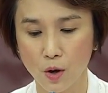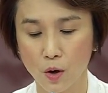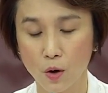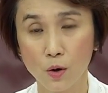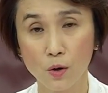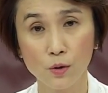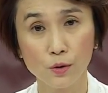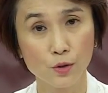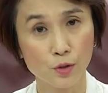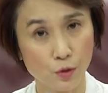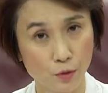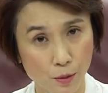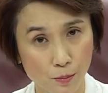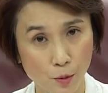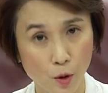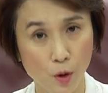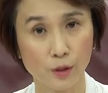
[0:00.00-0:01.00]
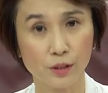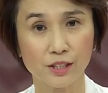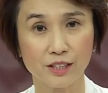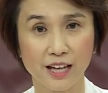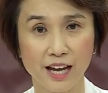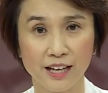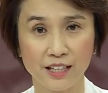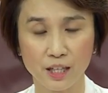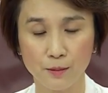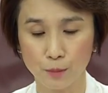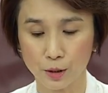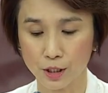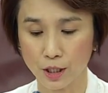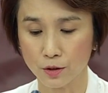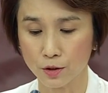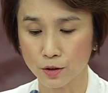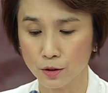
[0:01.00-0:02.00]
or to report any
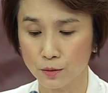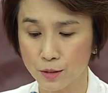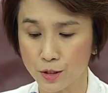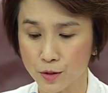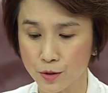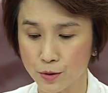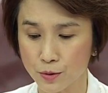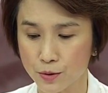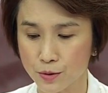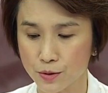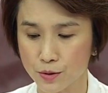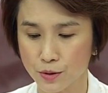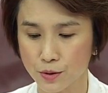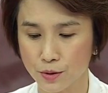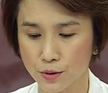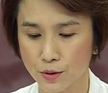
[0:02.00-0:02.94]
potential misuse.